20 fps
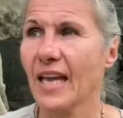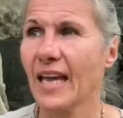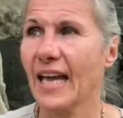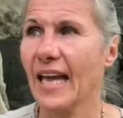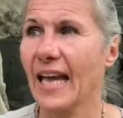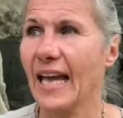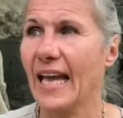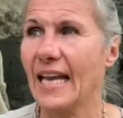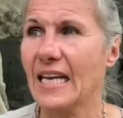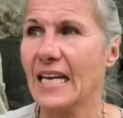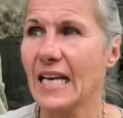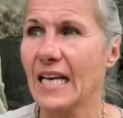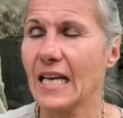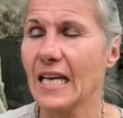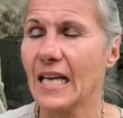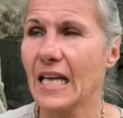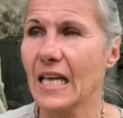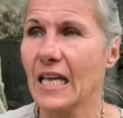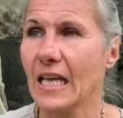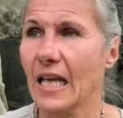And
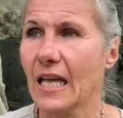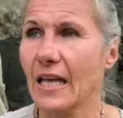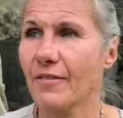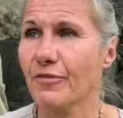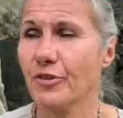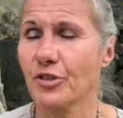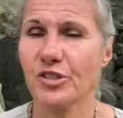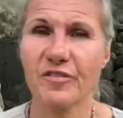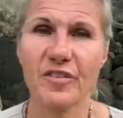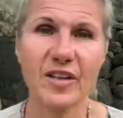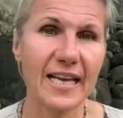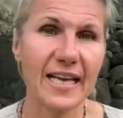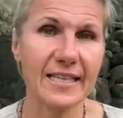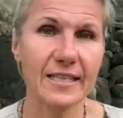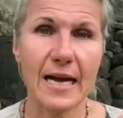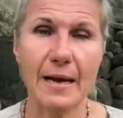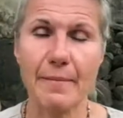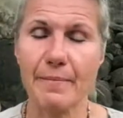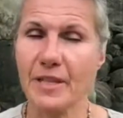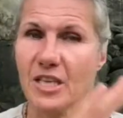first of all, I
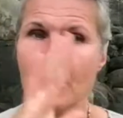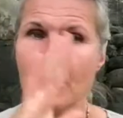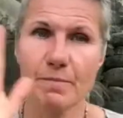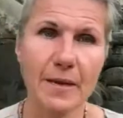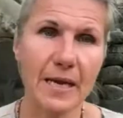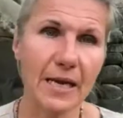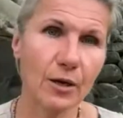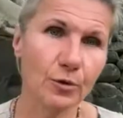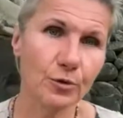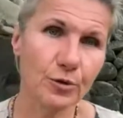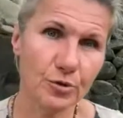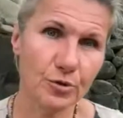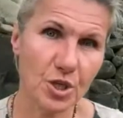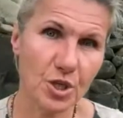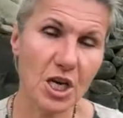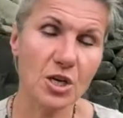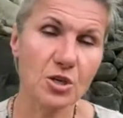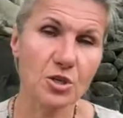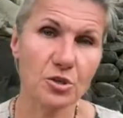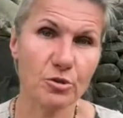didn't make all those
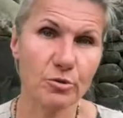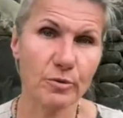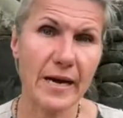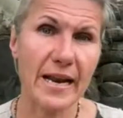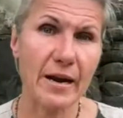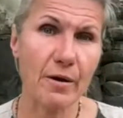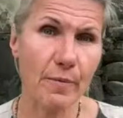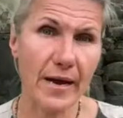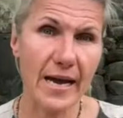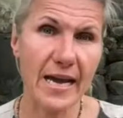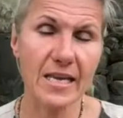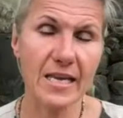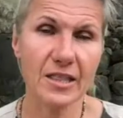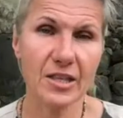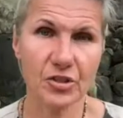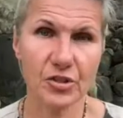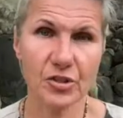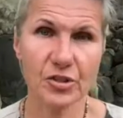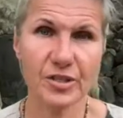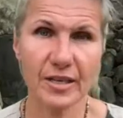changes right away.
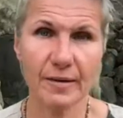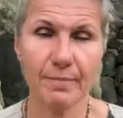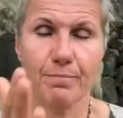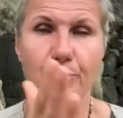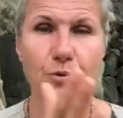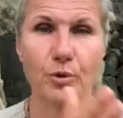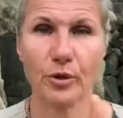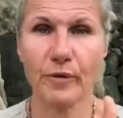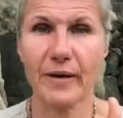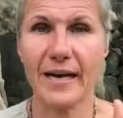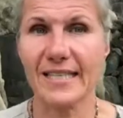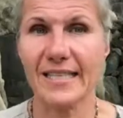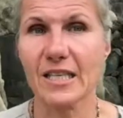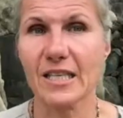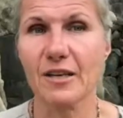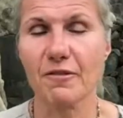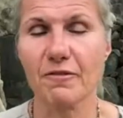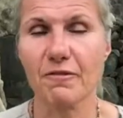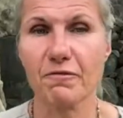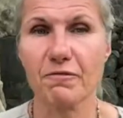This is a
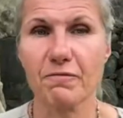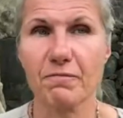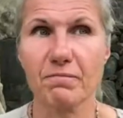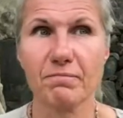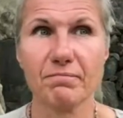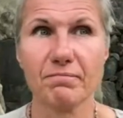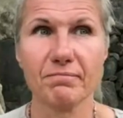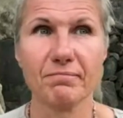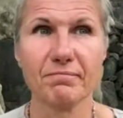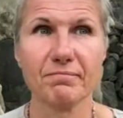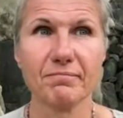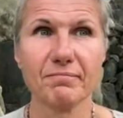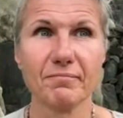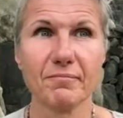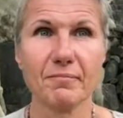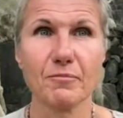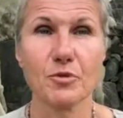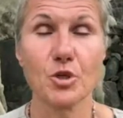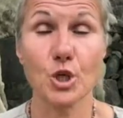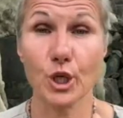progressive
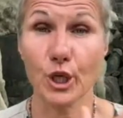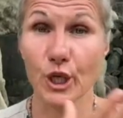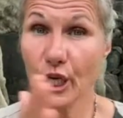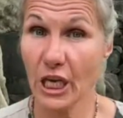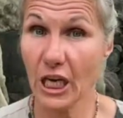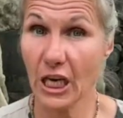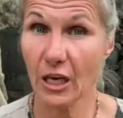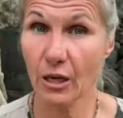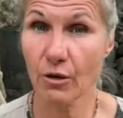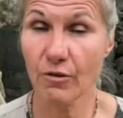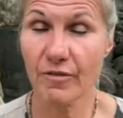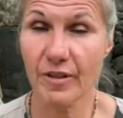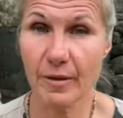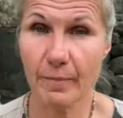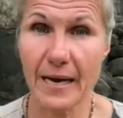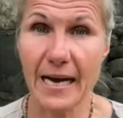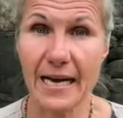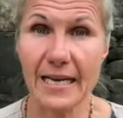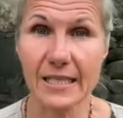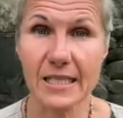journey over the
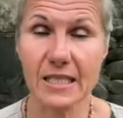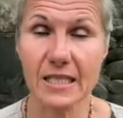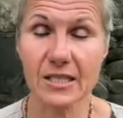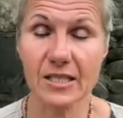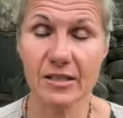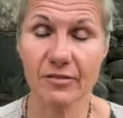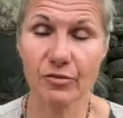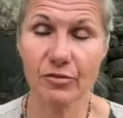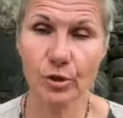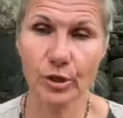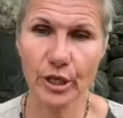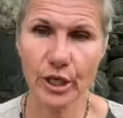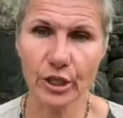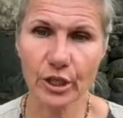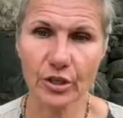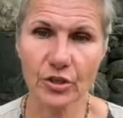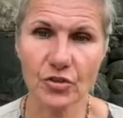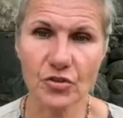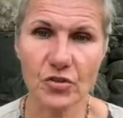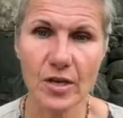past several
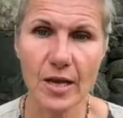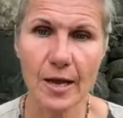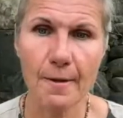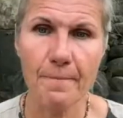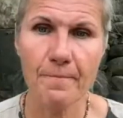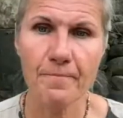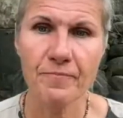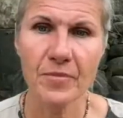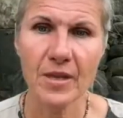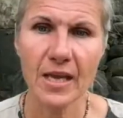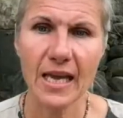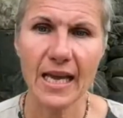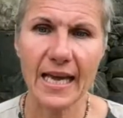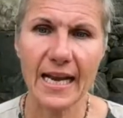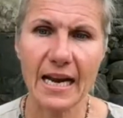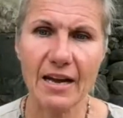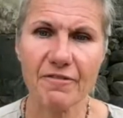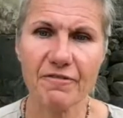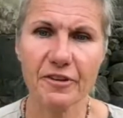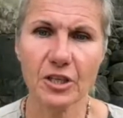years. And
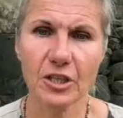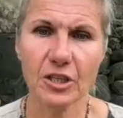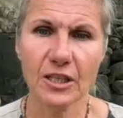I feel